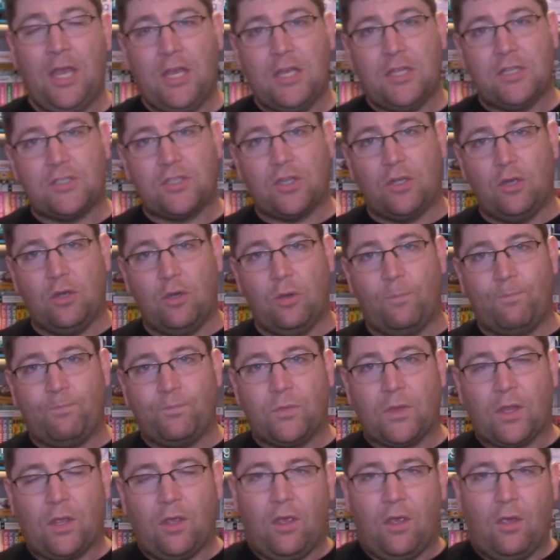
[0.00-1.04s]
So
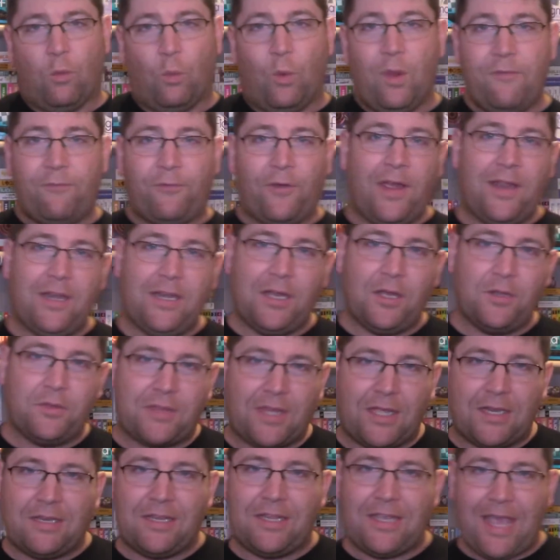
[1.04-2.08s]
we find out
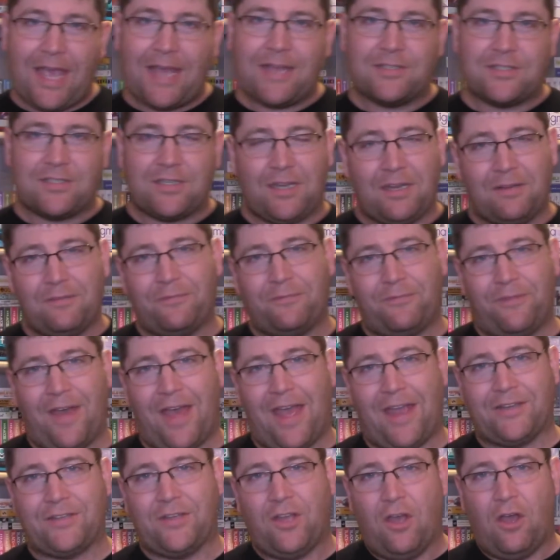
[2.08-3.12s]
that, yes, in
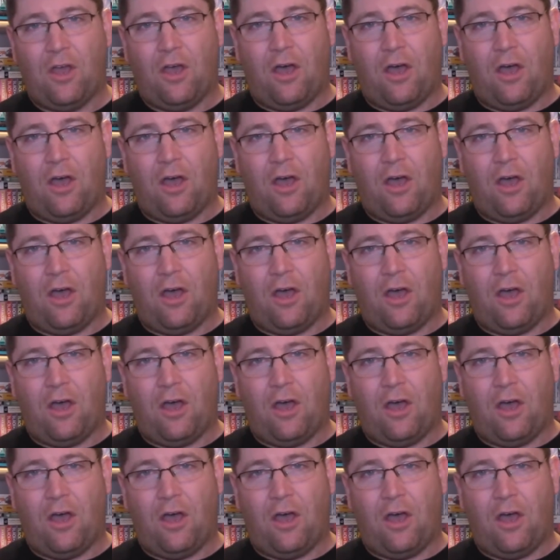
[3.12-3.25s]
fact,